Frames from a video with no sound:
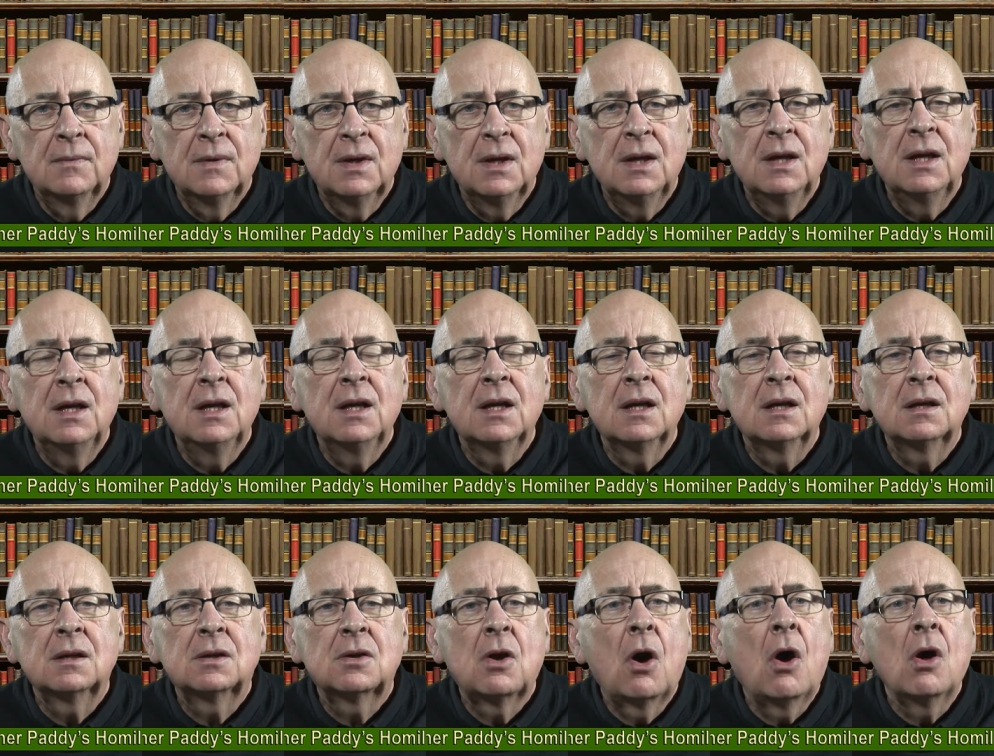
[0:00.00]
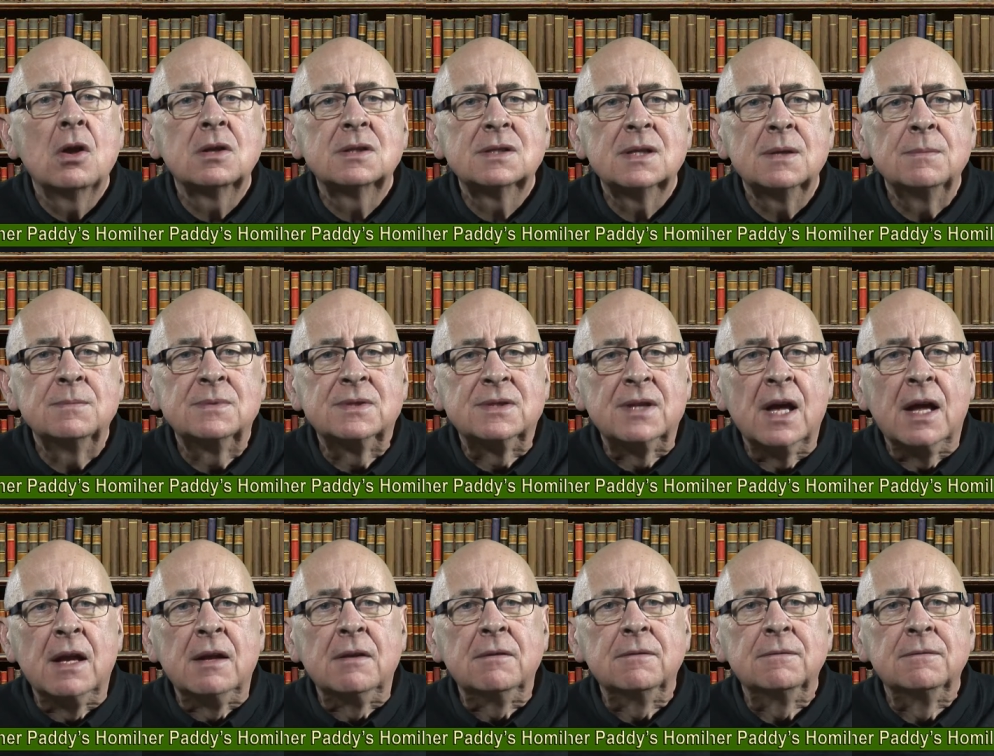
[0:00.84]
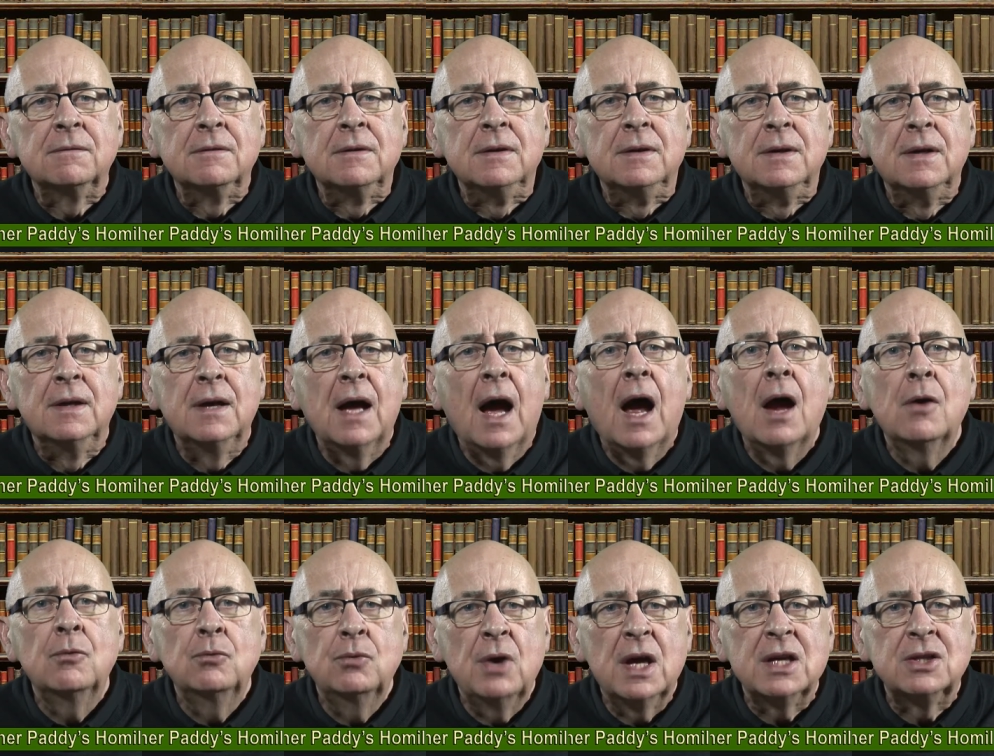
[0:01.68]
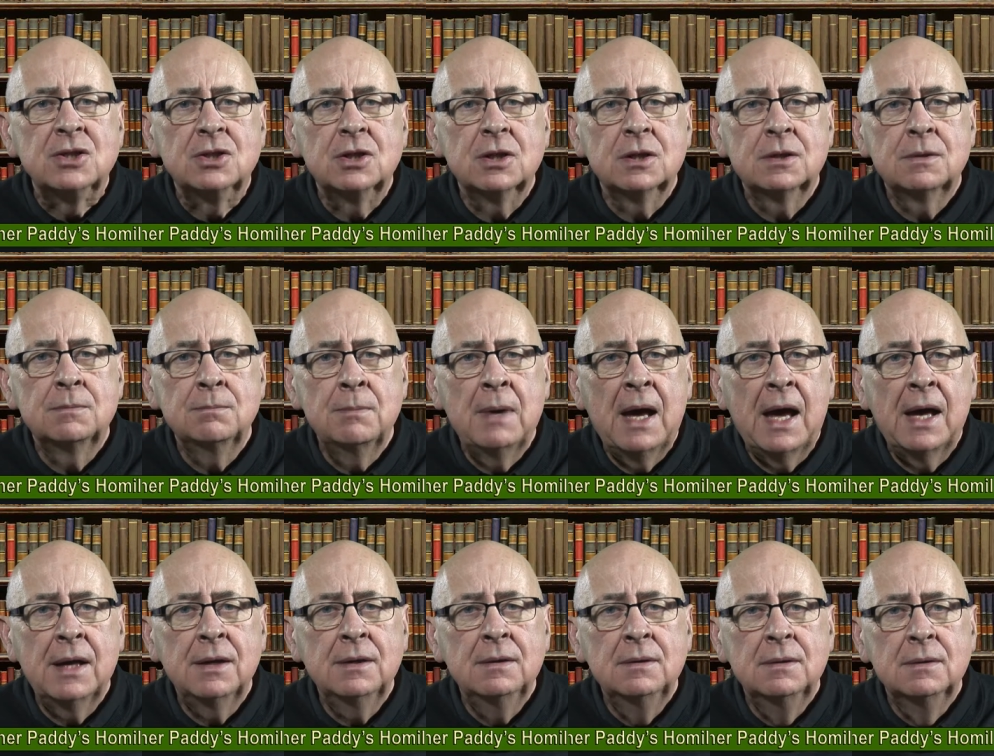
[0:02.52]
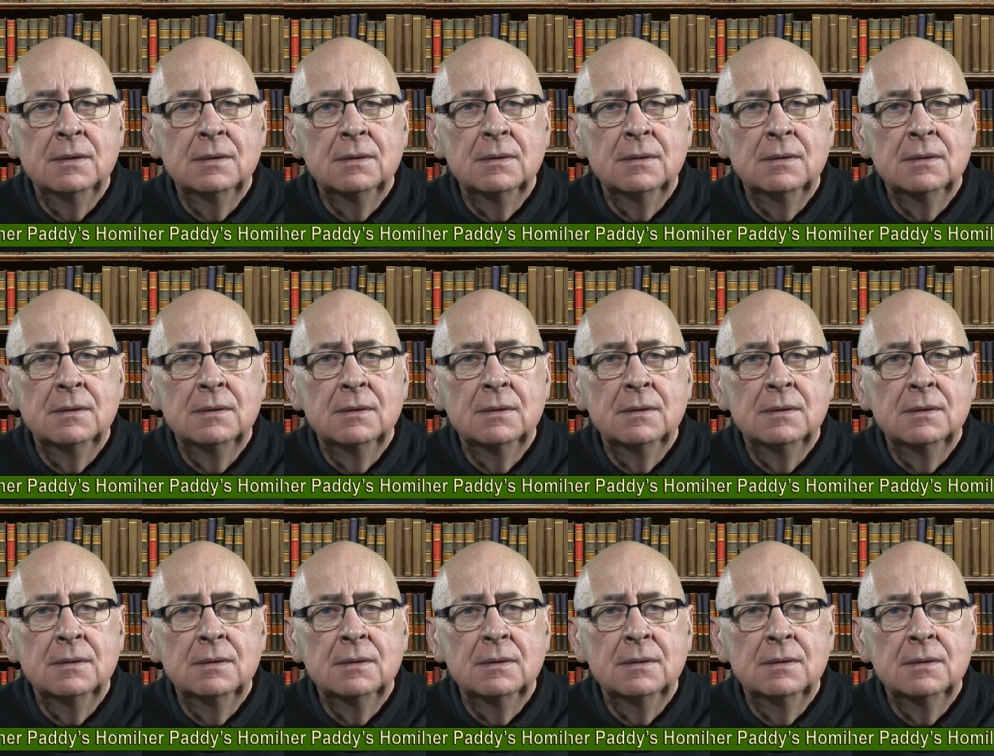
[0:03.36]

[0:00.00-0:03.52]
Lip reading: He calls himself a wretched man.